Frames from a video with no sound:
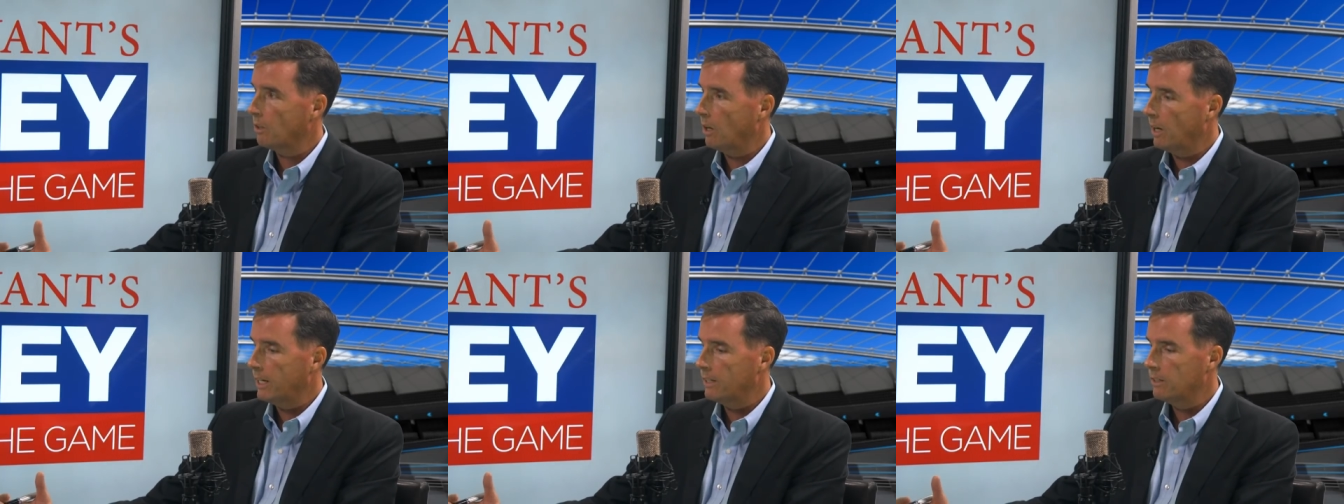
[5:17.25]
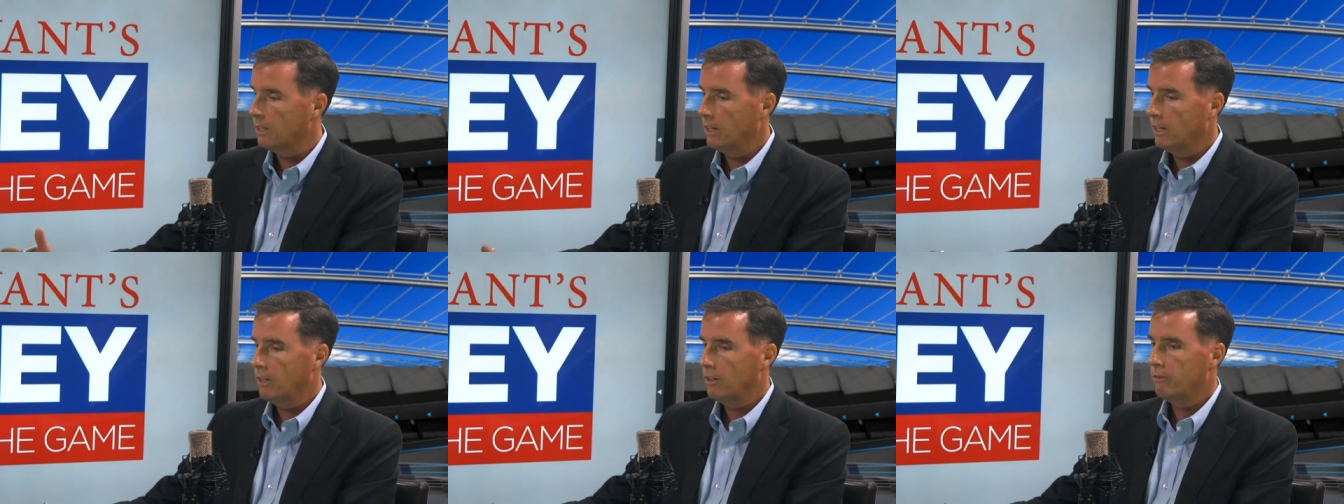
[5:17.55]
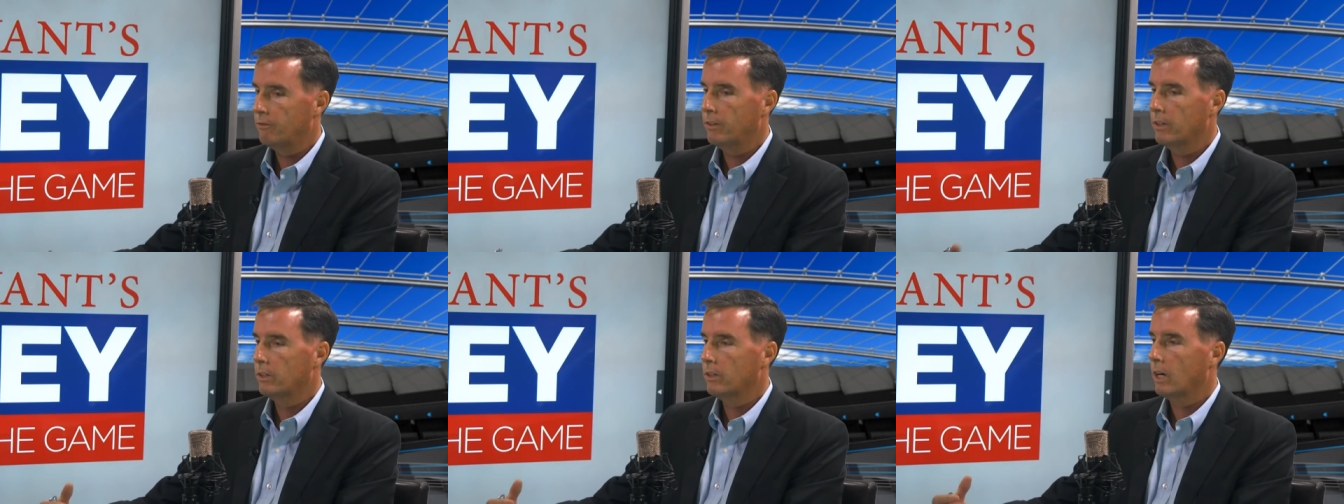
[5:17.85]
client,
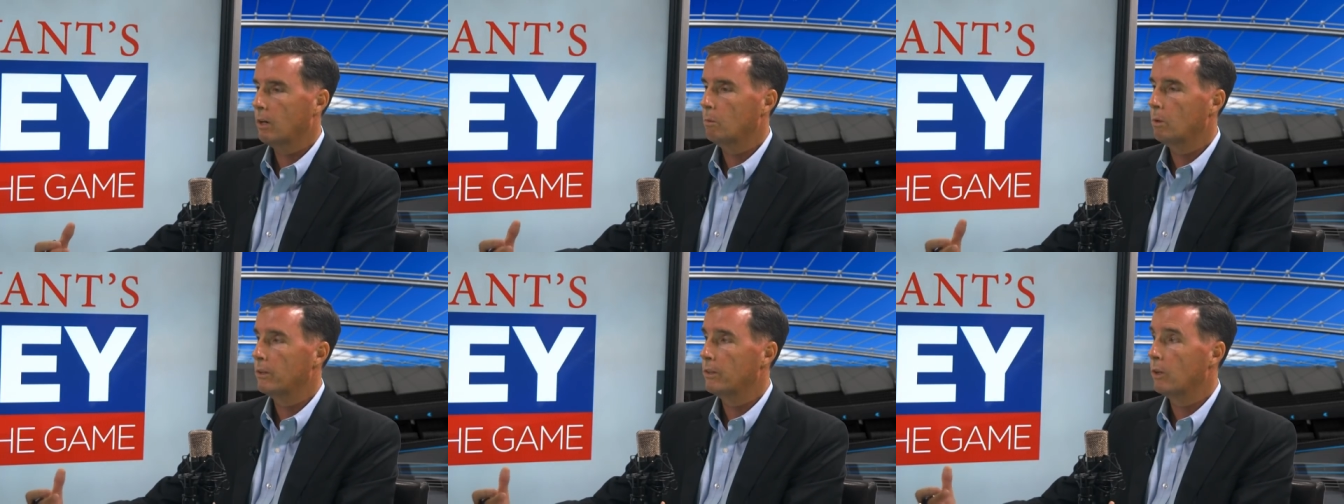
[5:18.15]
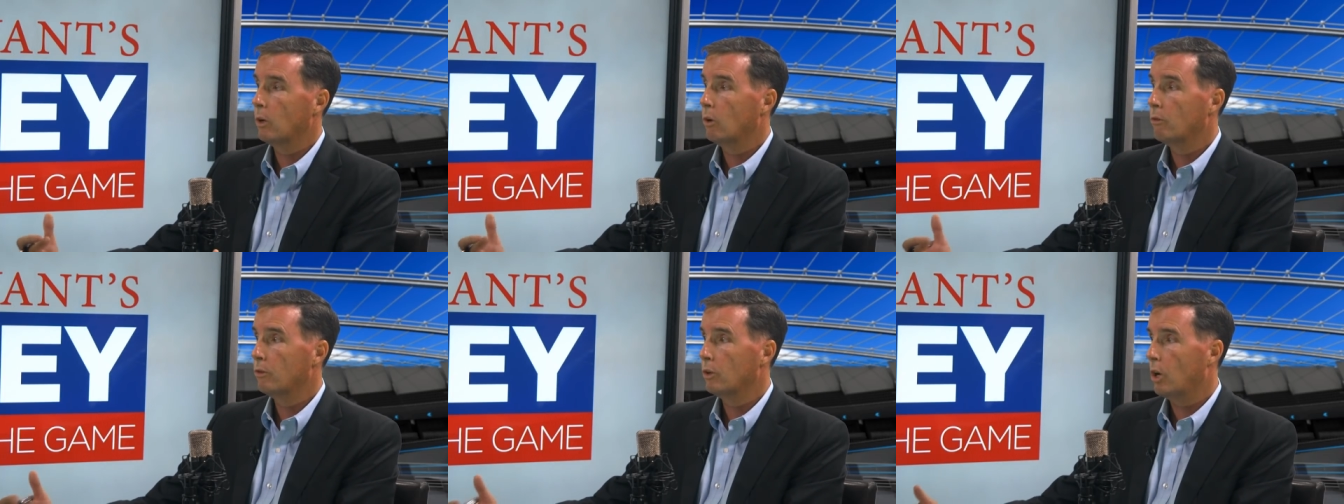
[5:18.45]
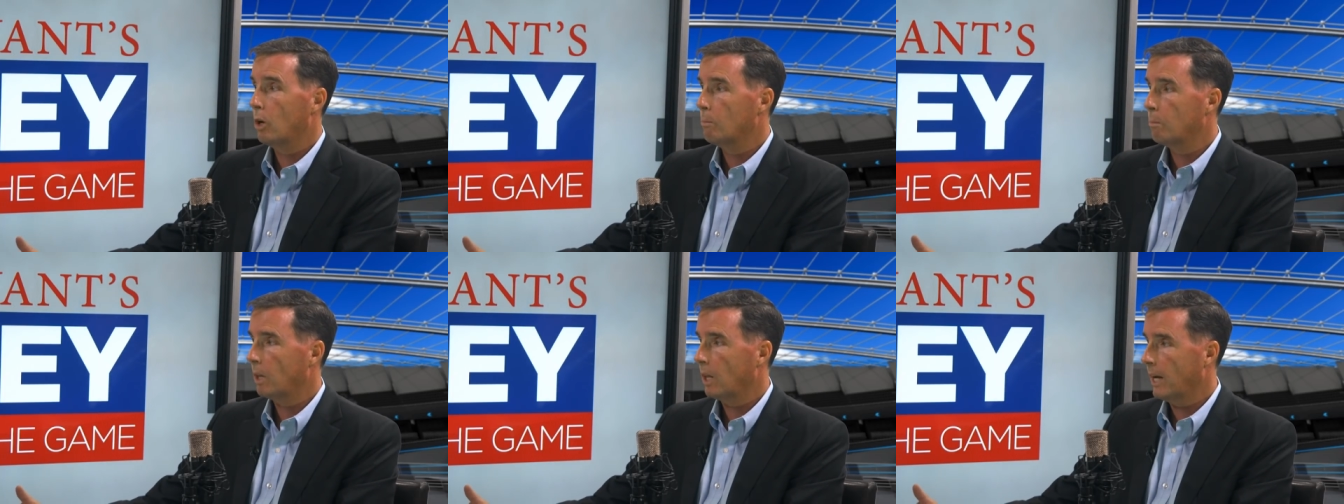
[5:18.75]
figure out what their
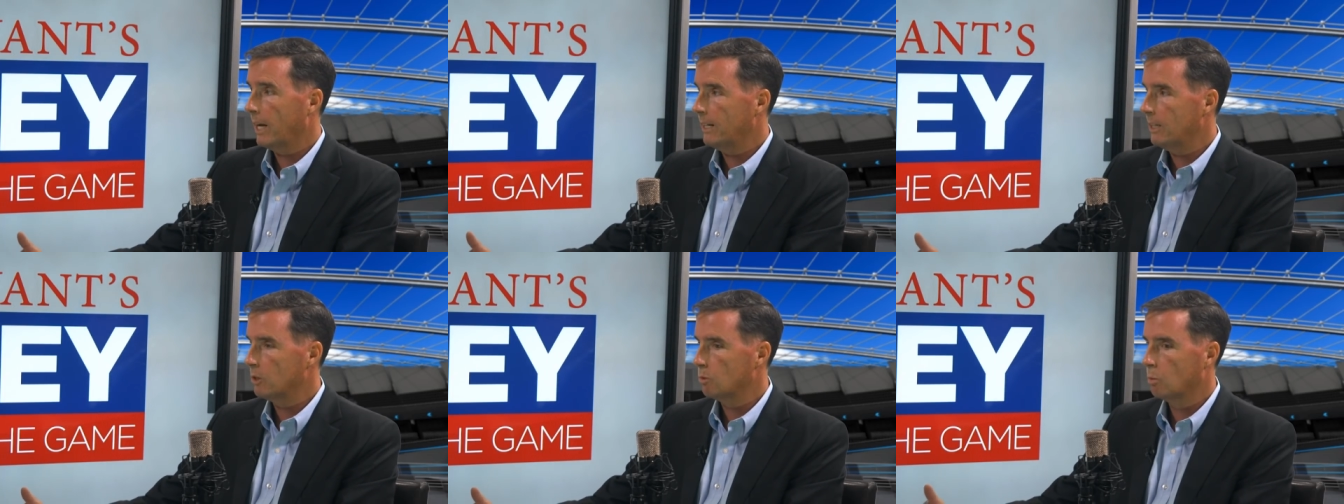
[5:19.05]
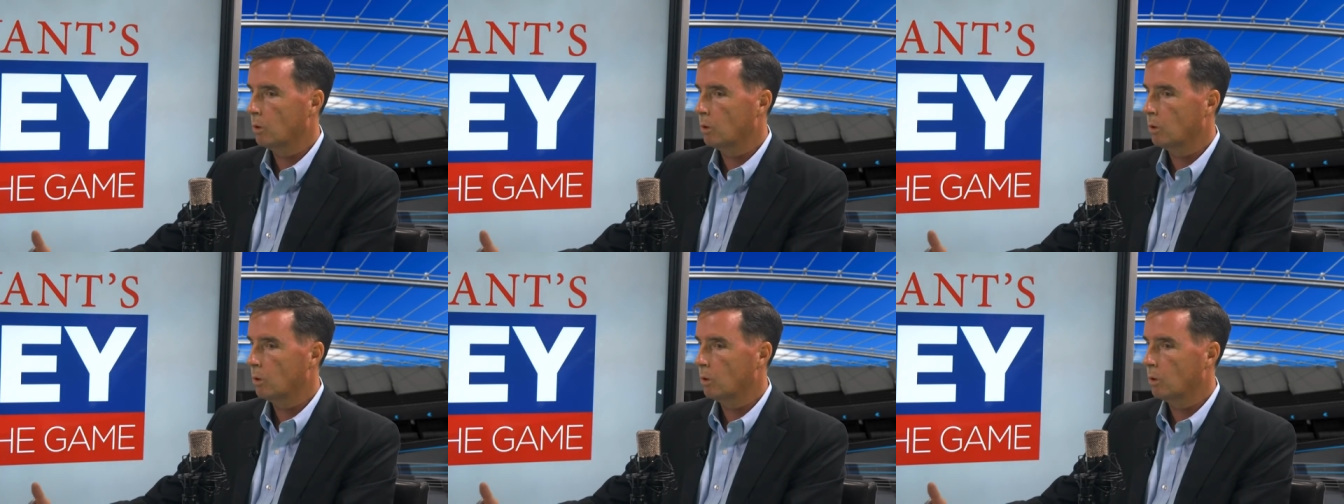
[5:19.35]
overall mm-hmm. plan is.